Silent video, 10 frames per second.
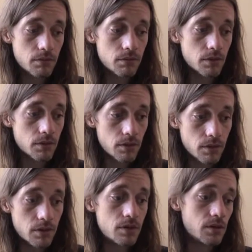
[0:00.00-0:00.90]

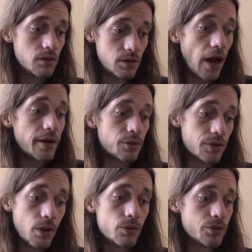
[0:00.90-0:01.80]
the title,
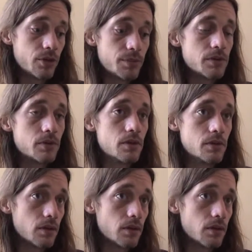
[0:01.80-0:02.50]
the ownership is